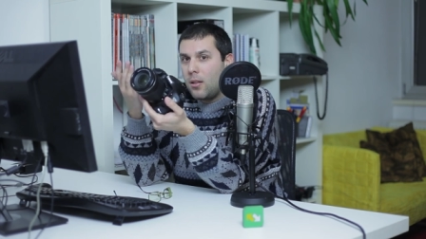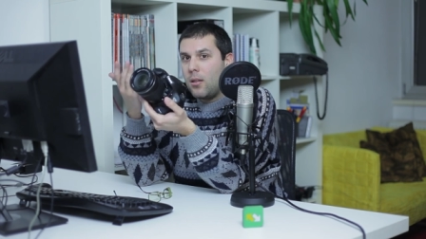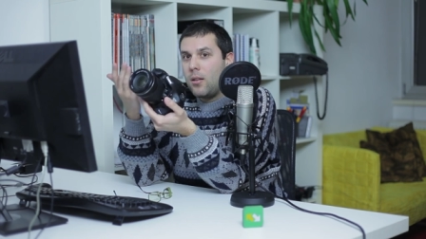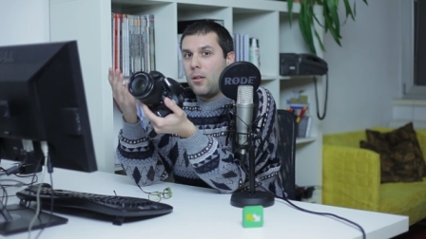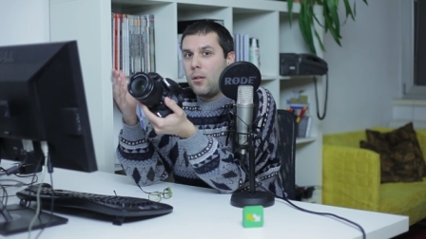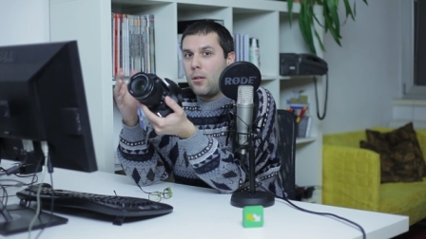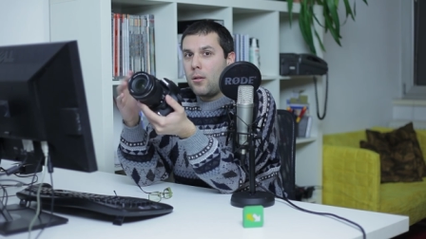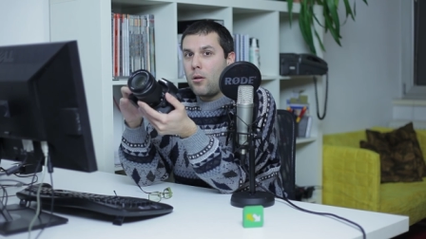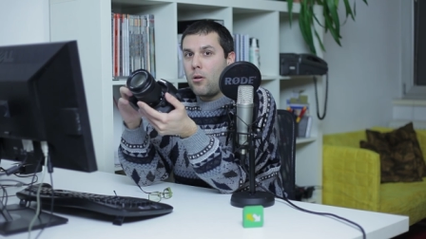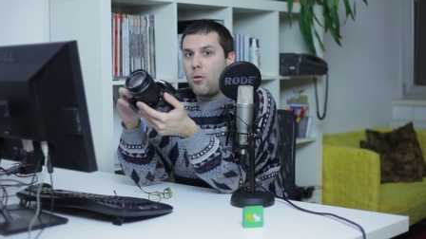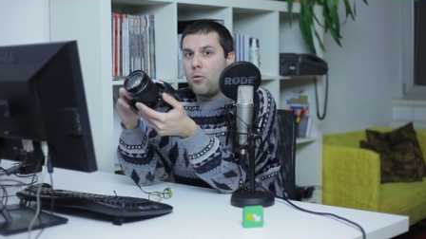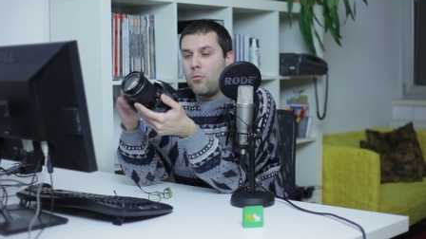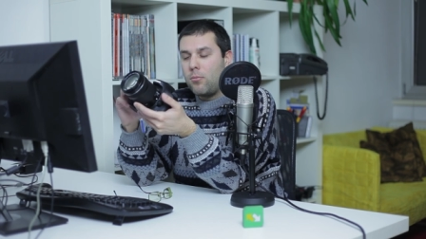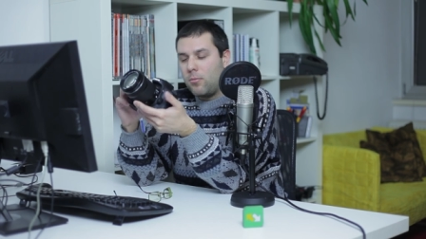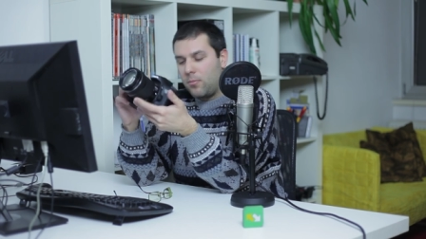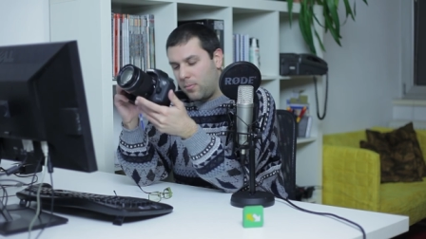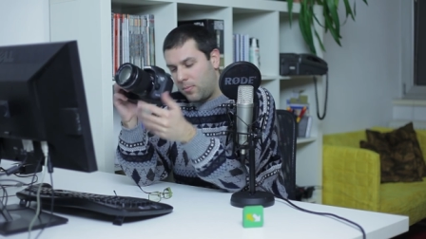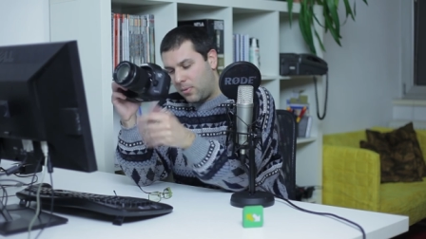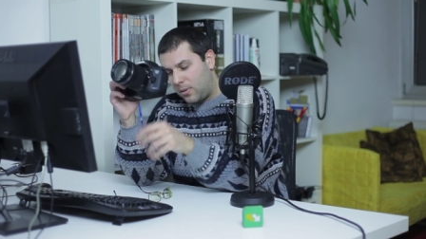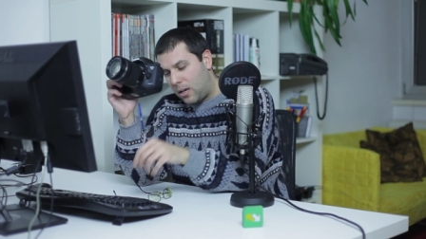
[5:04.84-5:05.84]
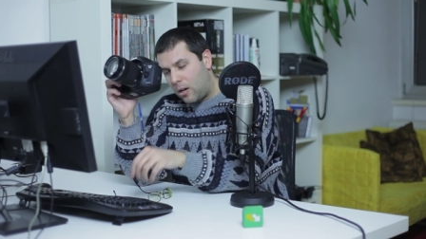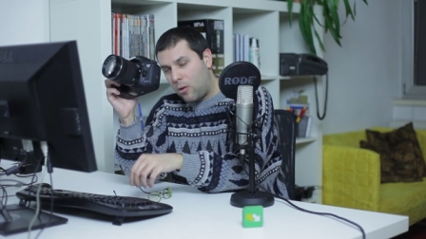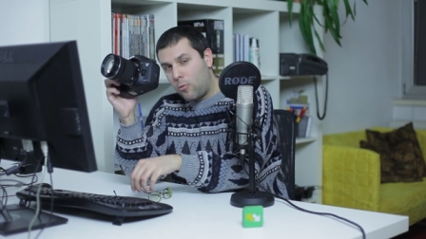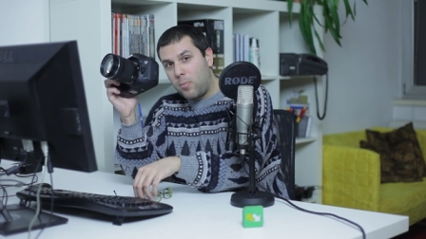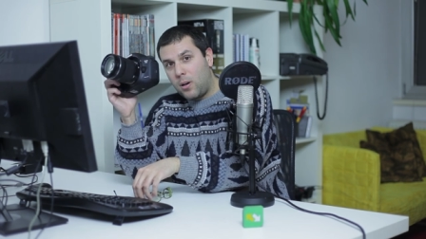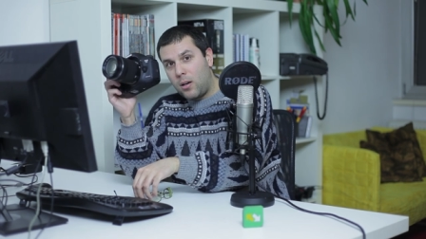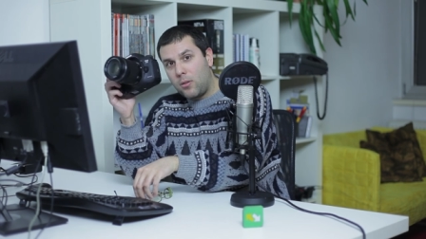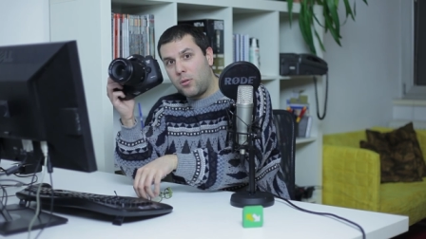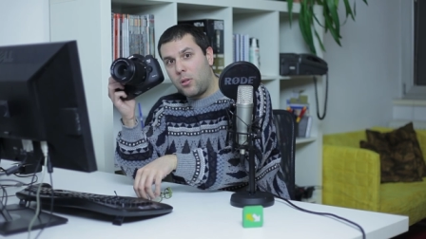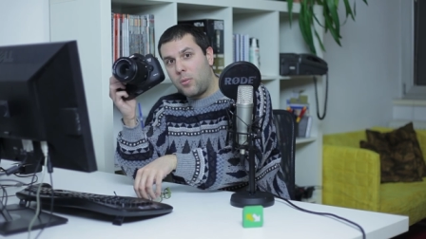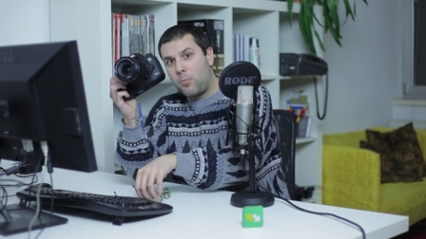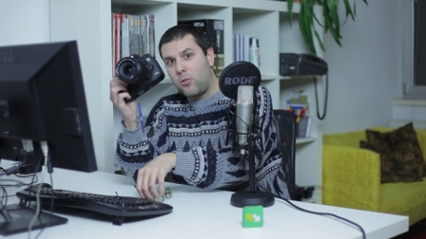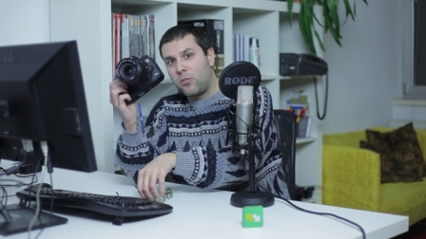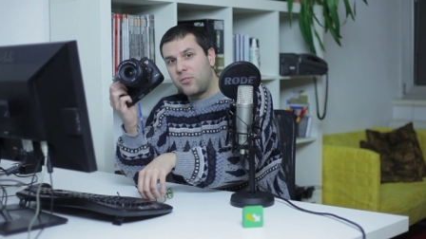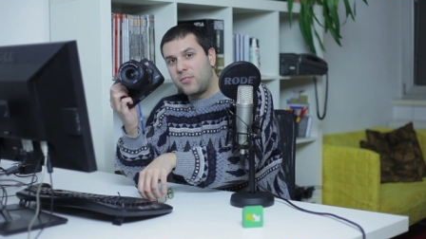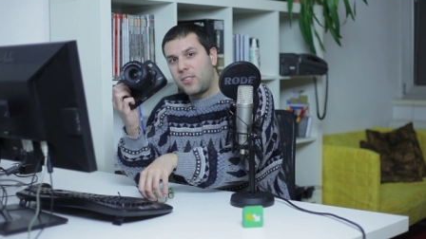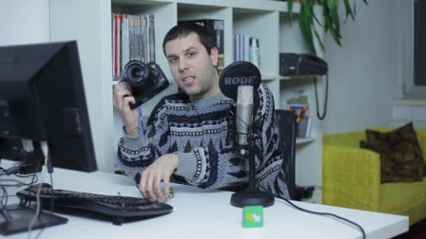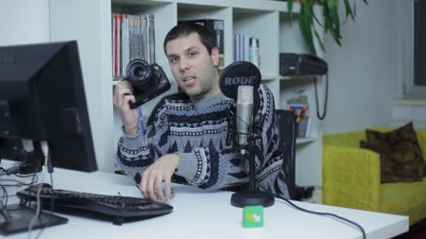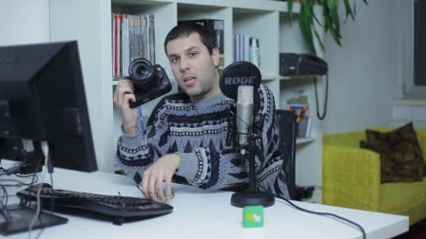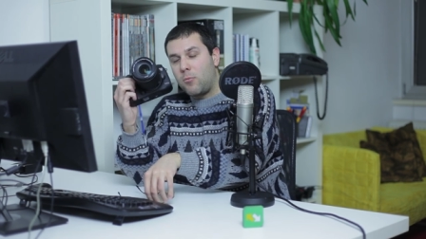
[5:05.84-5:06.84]
So how about
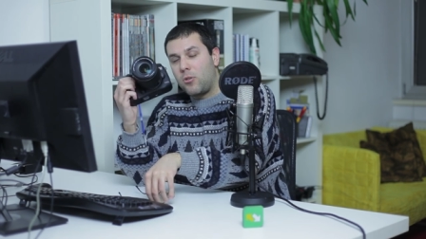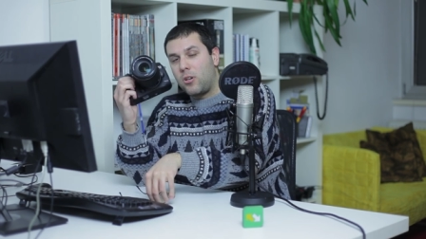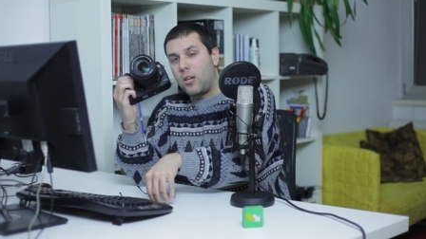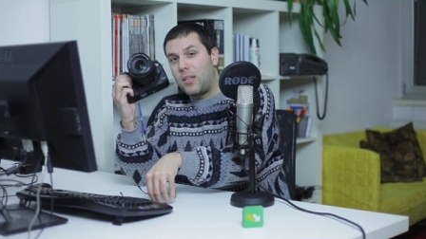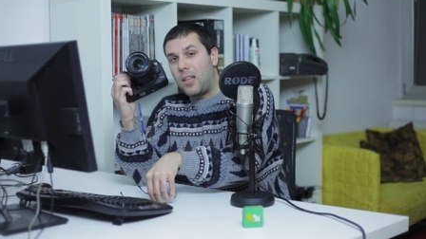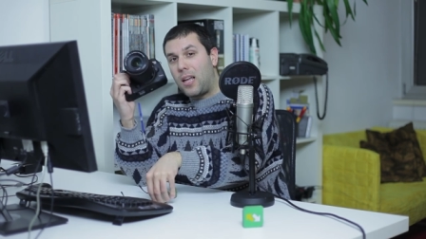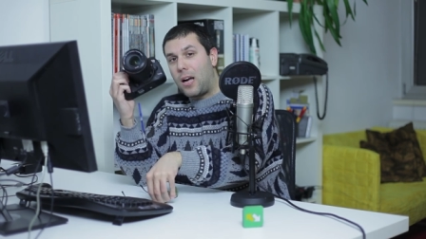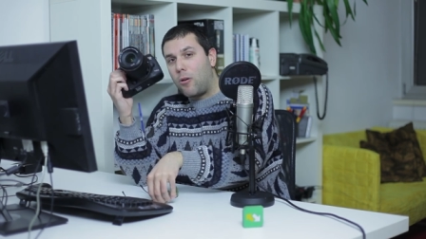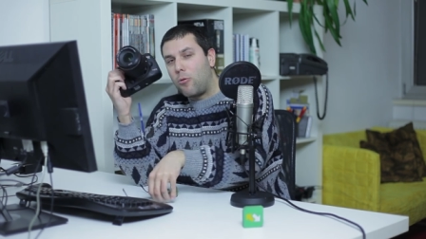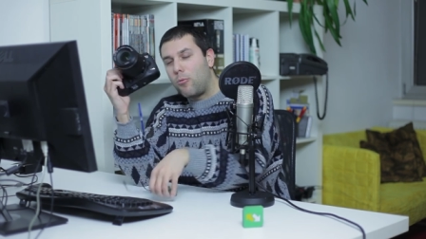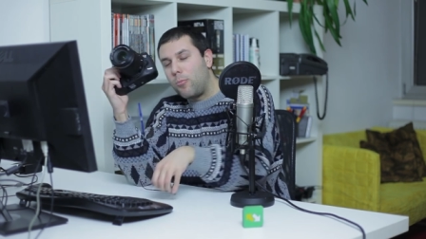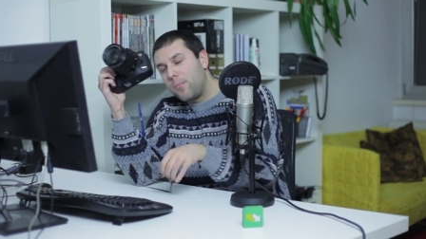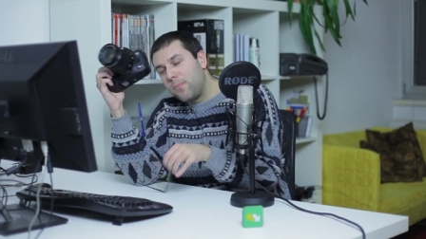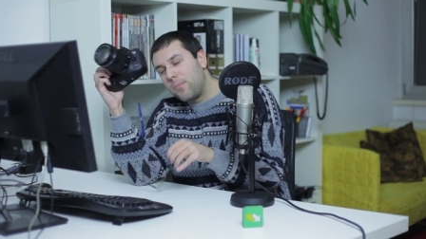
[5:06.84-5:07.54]
sports camera now?